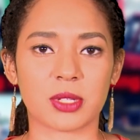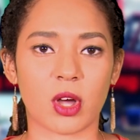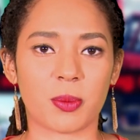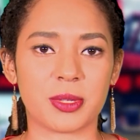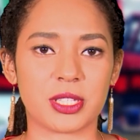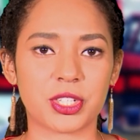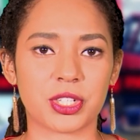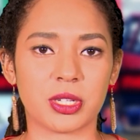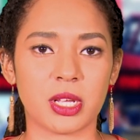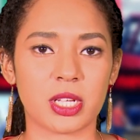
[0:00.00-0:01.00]

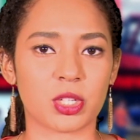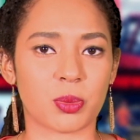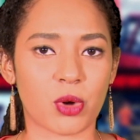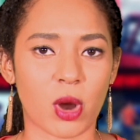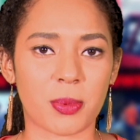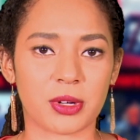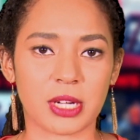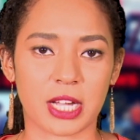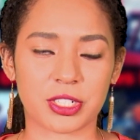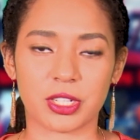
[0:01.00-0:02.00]
opposition to proper
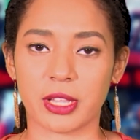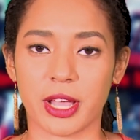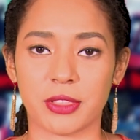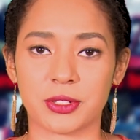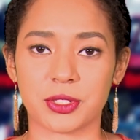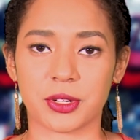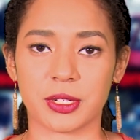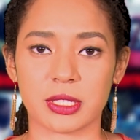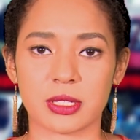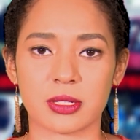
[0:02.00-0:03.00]
national health insurance.